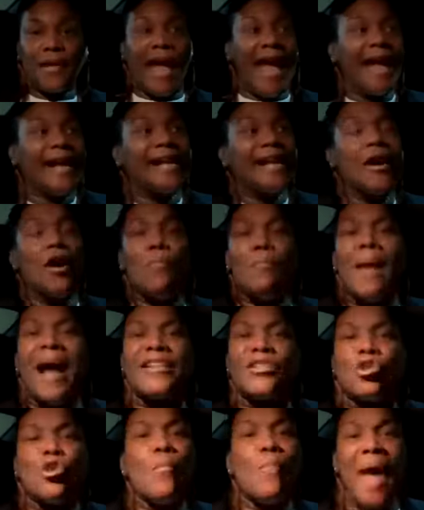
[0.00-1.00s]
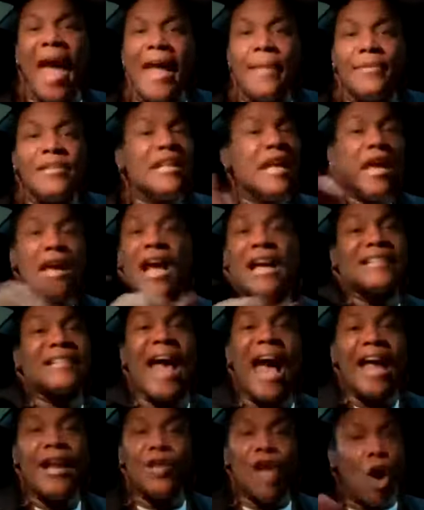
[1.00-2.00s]
and killed my two babies
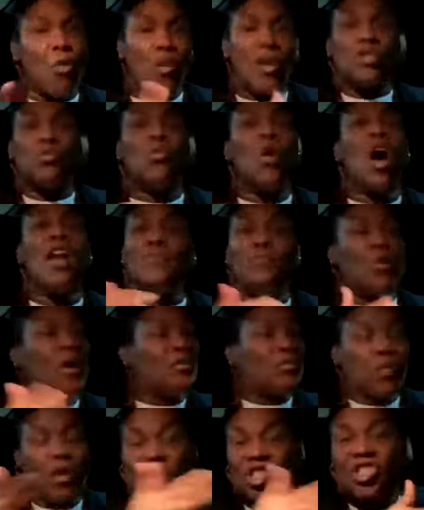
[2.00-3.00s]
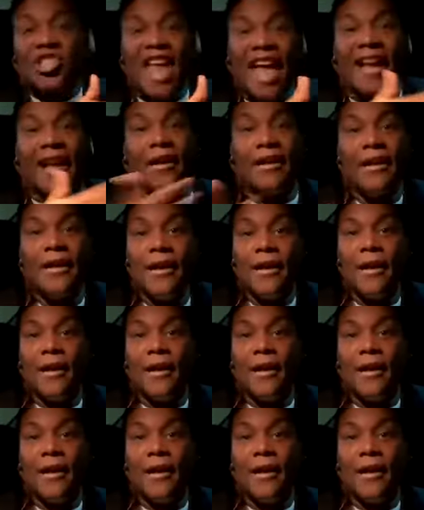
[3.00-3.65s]
because I ain't know which one, which, which nigga